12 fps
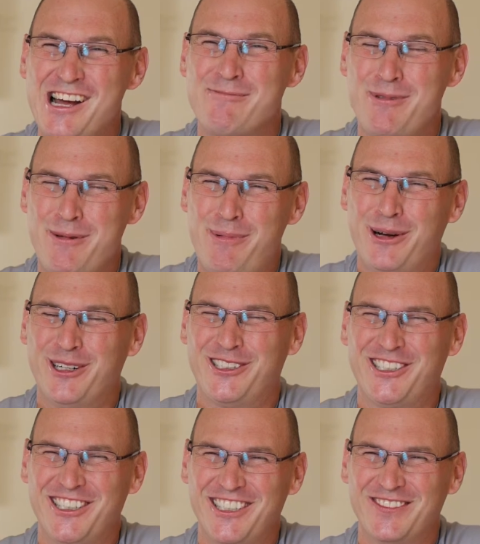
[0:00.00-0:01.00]
be
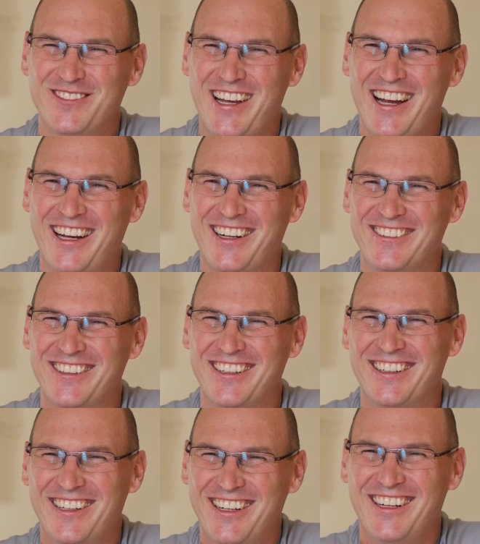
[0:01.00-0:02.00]
pushing them down.